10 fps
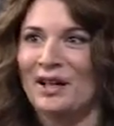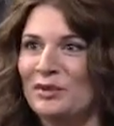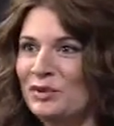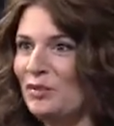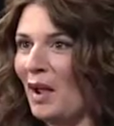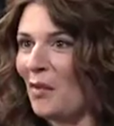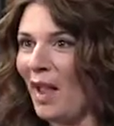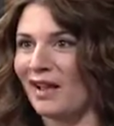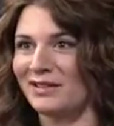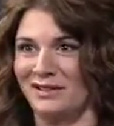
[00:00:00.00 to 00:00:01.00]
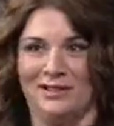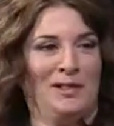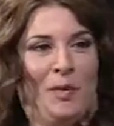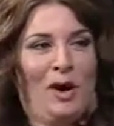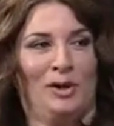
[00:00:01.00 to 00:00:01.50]
I do my best to
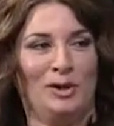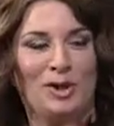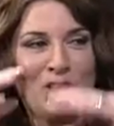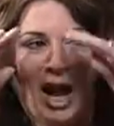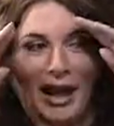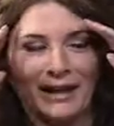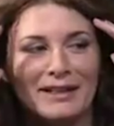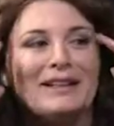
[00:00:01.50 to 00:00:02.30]
sparkle and shine. I love shine.